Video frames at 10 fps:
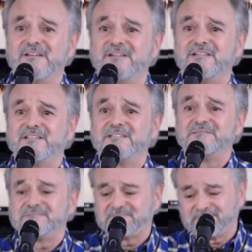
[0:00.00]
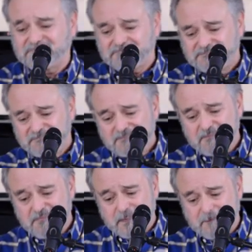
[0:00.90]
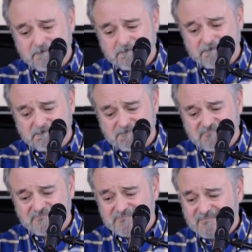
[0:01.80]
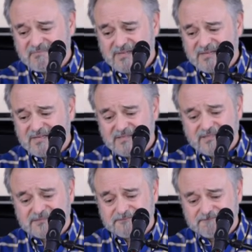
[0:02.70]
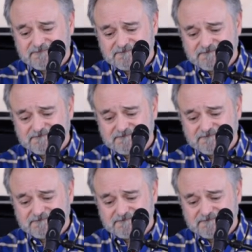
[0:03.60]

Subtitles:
[no speech]